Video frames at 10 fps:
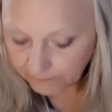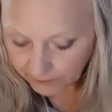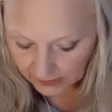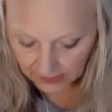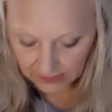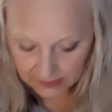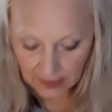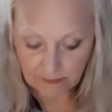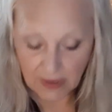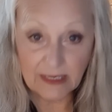is
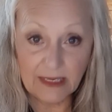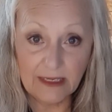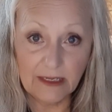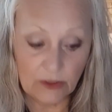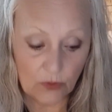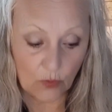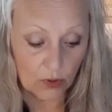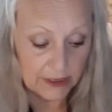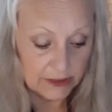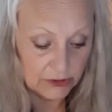I'm making an
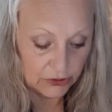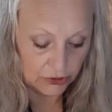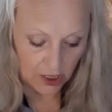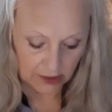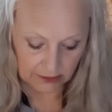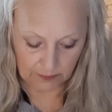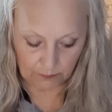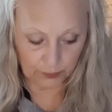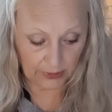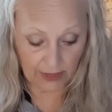orange chocolate
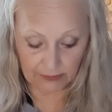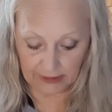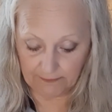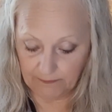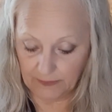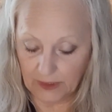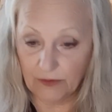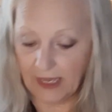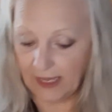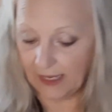brownie,
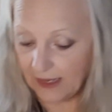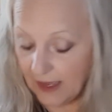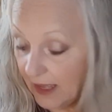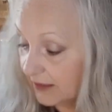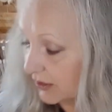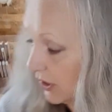okay? So